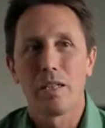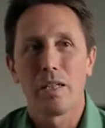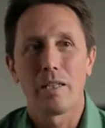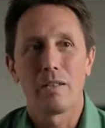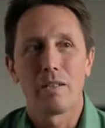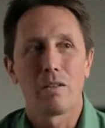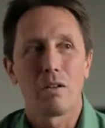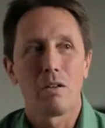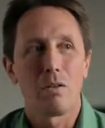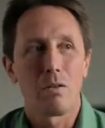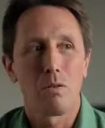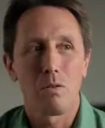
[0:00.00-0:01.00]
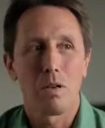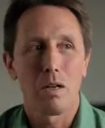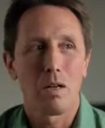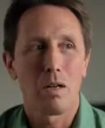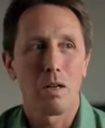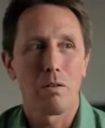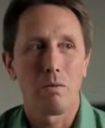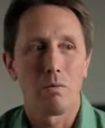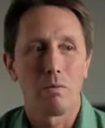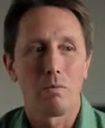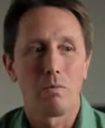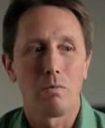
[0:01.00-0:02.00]
it's so
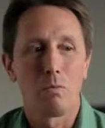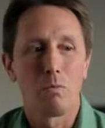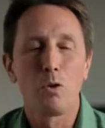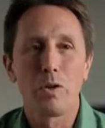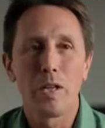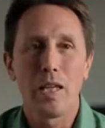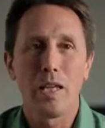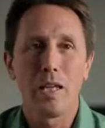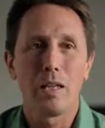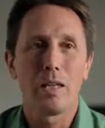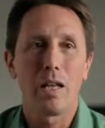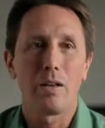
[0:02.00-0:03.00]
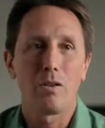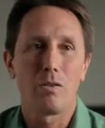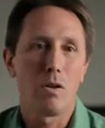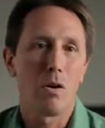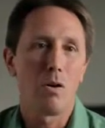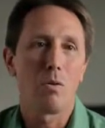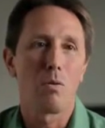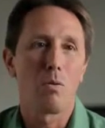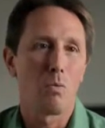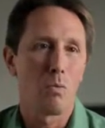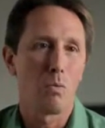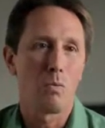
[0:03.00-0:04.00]
routine, and you know